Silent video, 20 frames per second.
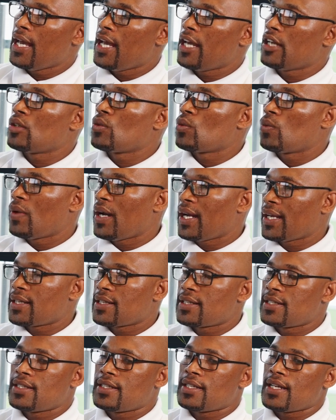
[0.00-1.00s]
At
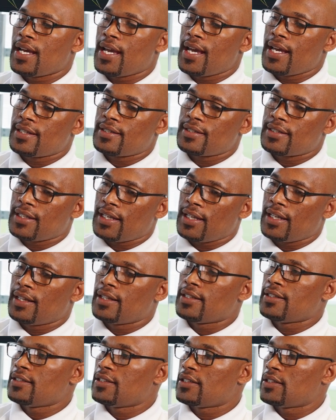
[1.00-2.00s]
what
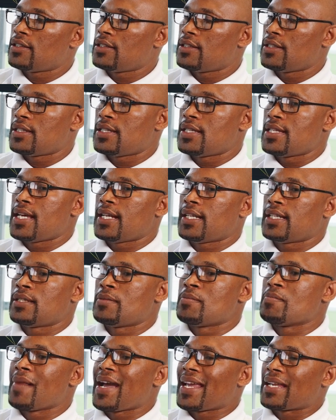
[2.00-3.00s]
skills that
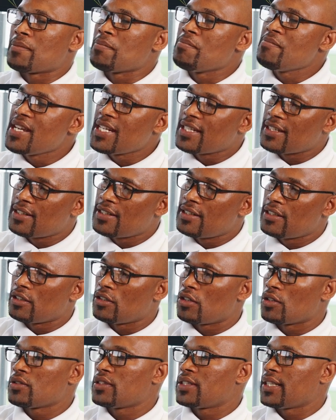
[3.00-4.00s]
might meet
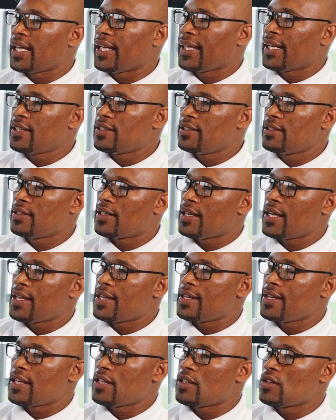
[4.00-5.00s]
those learners.
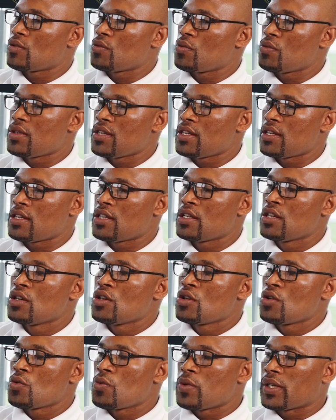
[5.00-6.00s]
And then we
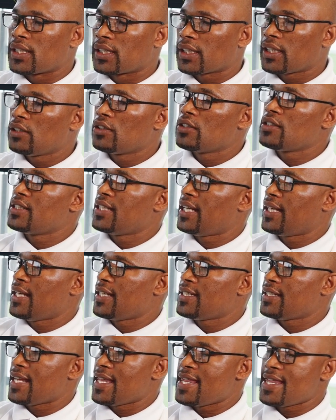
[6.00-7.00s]
train those
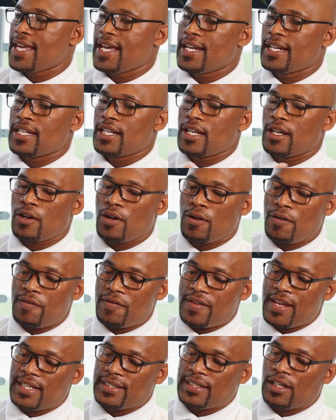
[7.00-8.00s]
learners, and then
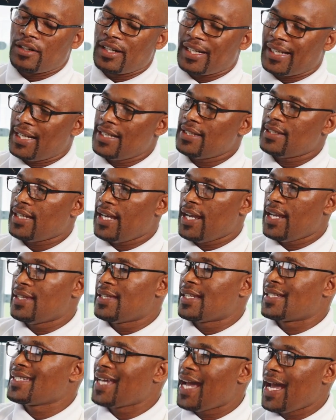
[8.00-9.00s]
obviously on class A,
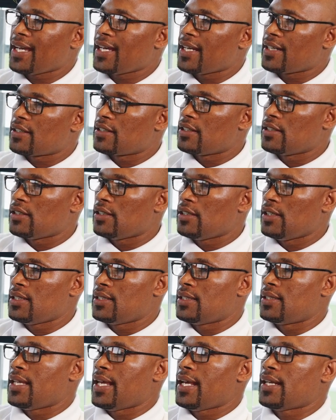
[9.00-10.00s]
the target
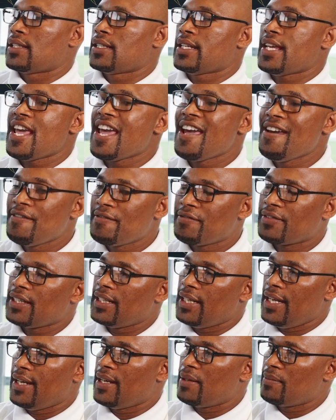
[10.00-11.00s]
is that every
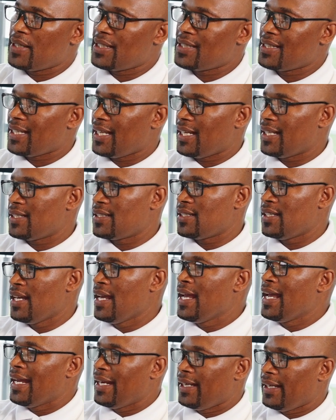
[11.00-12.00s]
learner must get
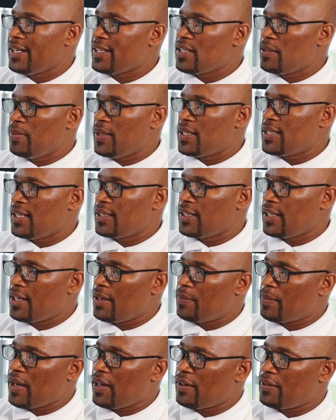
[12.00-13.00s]
90% and
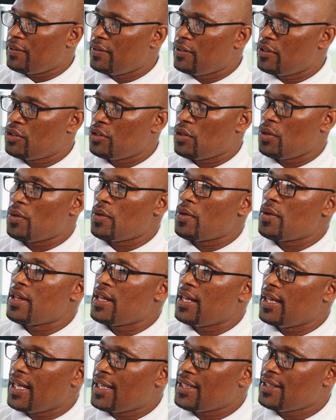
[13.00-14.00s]
above. So
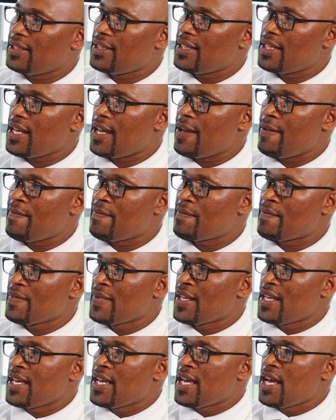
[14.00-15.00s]
last year,
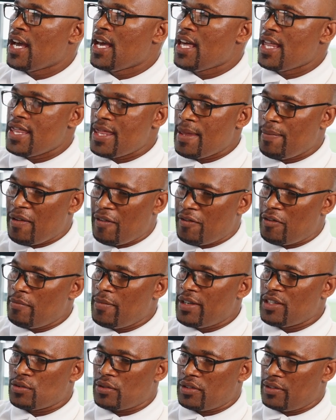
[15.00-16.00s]
the
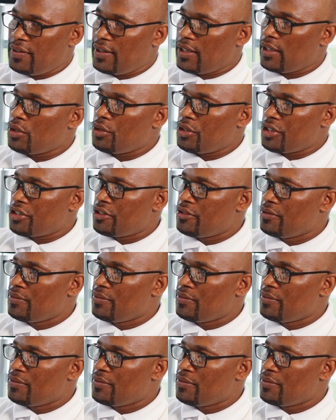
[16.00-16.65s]
performance was very good.